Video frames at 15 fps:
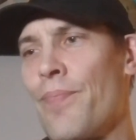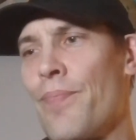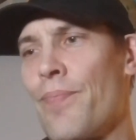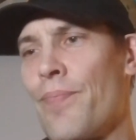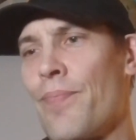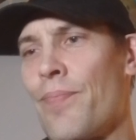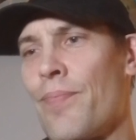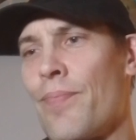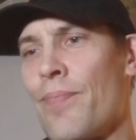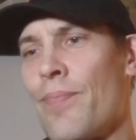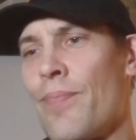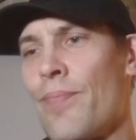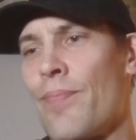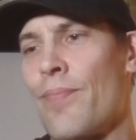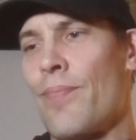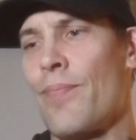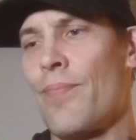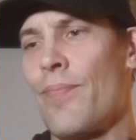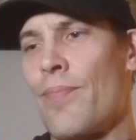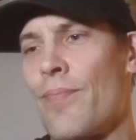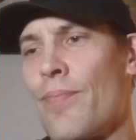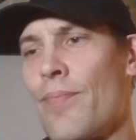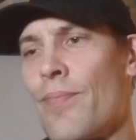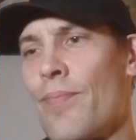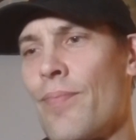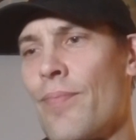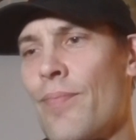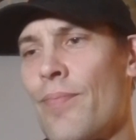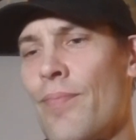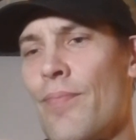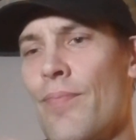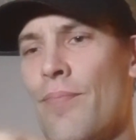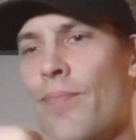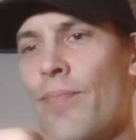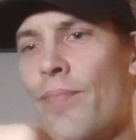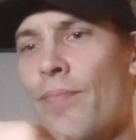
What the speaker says: [no speech]